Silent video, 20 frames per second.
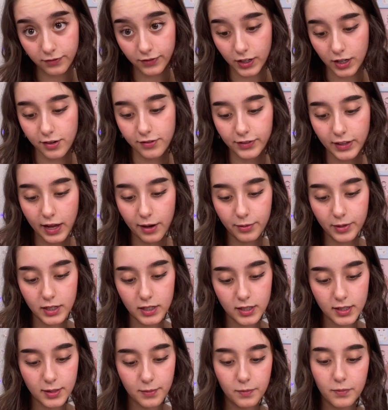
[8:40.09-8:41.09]
for your
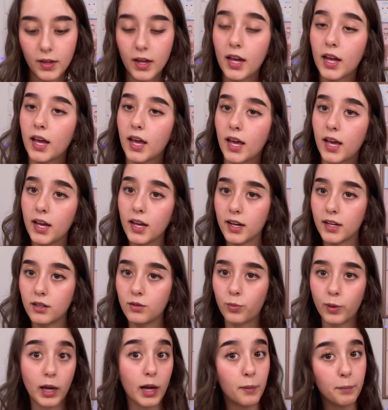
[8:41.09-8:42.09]
flowers and
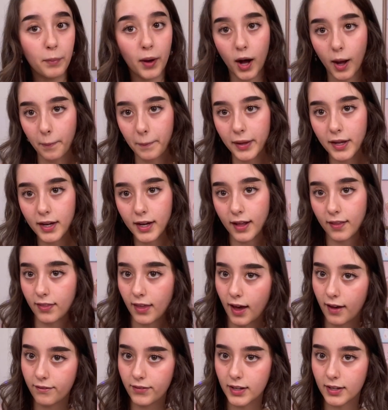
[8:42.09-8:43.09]
we can pop it in the
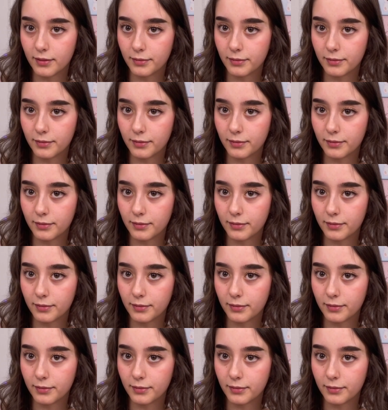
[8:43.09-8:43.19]
oven.